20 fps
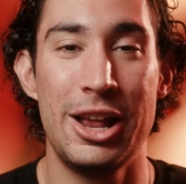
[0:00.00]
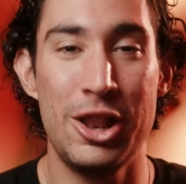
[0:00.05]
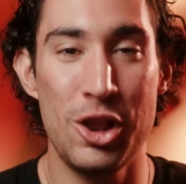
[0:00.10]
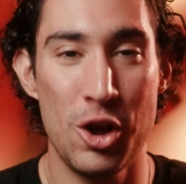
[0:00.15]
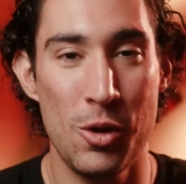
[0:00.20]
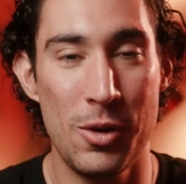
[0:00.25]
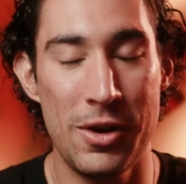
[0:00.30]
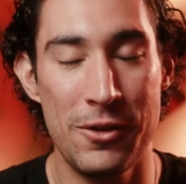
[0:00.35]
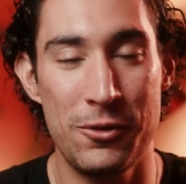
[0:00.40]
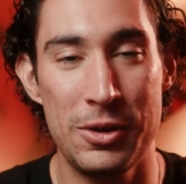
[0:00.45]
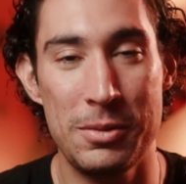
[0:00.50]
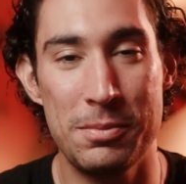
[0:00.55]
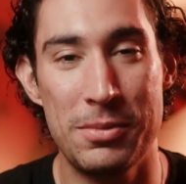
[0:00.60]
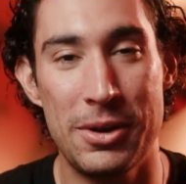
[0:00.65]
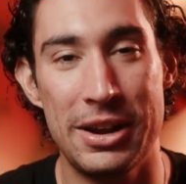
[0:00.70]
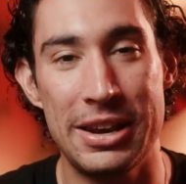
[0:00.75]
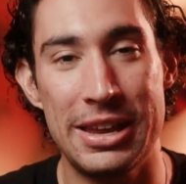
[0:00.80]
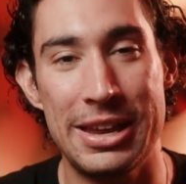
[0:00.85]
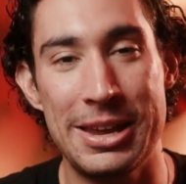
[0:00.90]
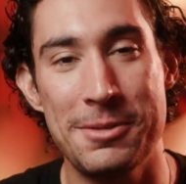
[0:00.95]
Hello
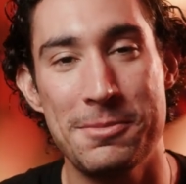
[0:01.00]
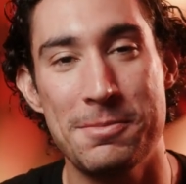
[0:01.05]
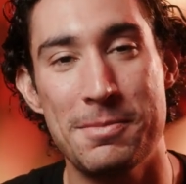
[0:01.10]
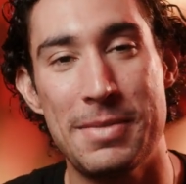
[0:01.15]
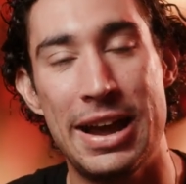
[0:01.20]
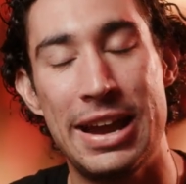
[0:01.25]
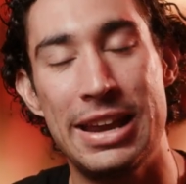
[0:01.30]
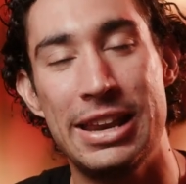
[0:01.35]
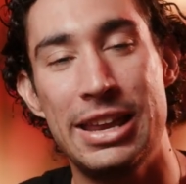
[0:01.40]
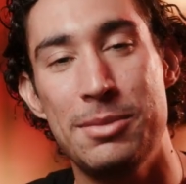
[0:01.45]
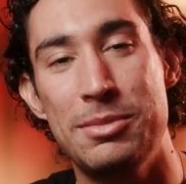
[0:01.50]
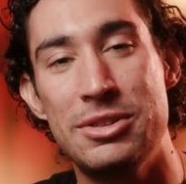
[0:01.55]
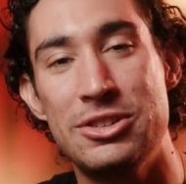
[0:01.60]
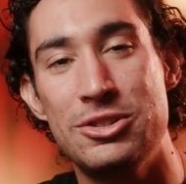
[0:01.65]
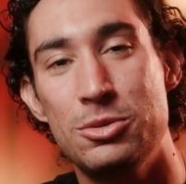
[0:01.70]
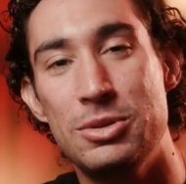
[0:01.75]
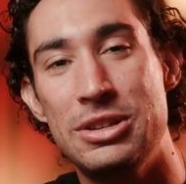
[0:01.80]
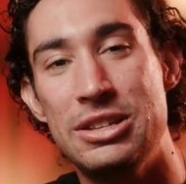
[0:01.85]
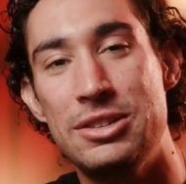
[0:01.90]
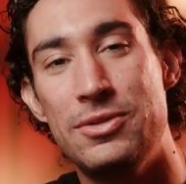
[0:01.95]
everybody, my name
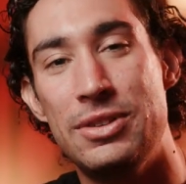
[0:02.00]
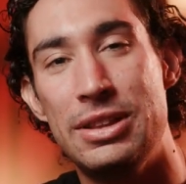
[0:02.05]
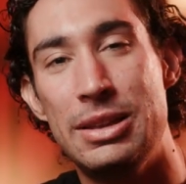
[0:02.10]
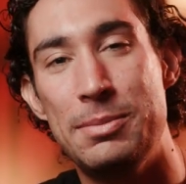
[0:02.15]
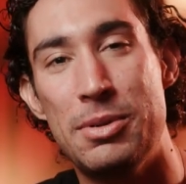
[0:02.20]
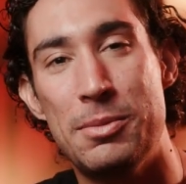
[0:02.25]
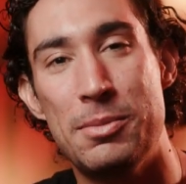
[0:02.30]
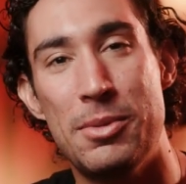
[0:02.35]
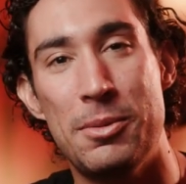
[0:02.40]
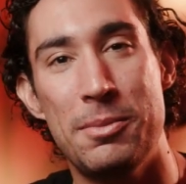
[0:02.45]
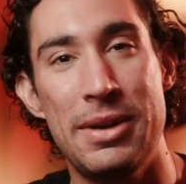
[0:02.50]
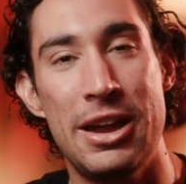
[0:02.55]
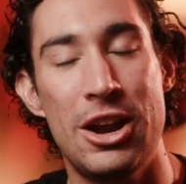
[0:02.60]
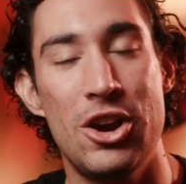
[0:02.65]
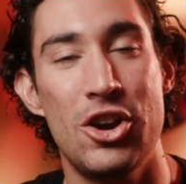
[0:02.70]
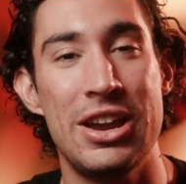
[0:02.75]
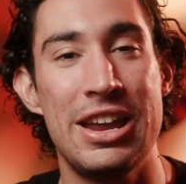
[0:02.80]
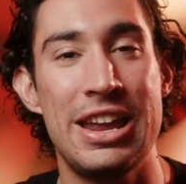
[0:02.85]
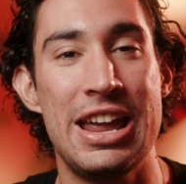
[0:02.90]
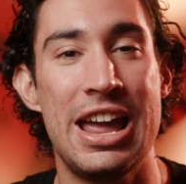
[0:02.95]
is Luis Felipe
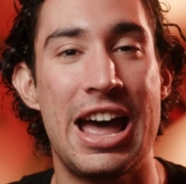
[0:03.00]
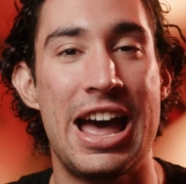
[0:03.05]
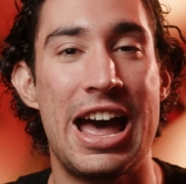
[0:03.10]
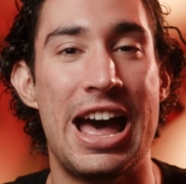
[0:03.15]
Mameri.